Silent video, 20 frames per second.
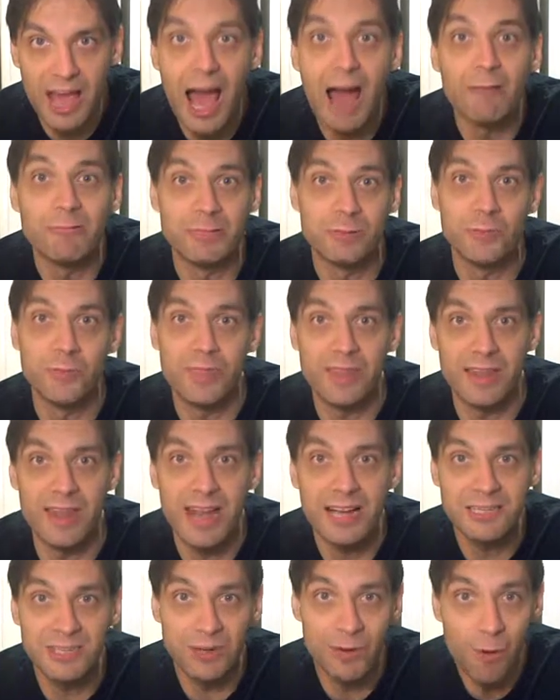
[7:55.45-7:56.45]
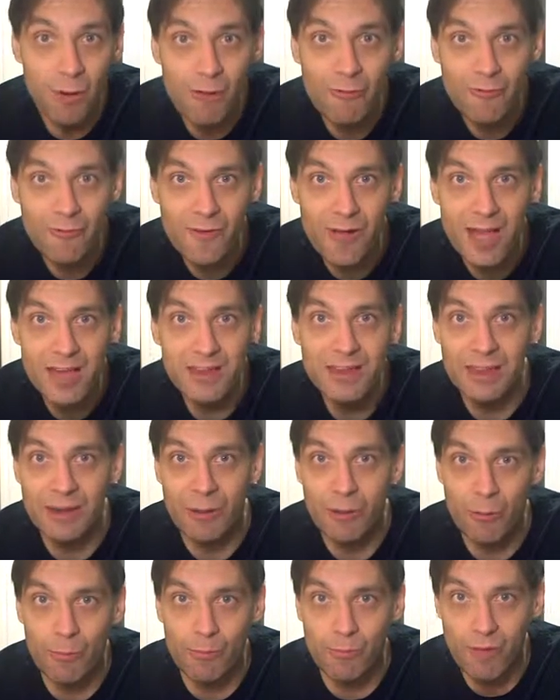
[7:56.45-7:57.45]
I was with an ex-girlfriend and
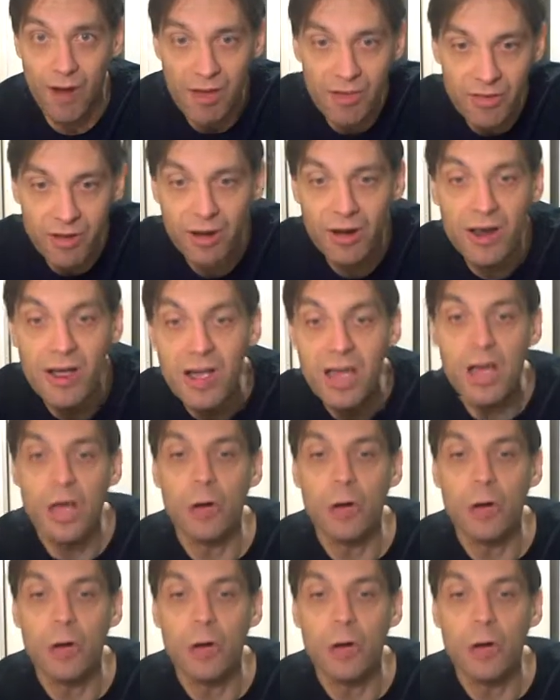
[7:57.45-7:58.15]
her brother.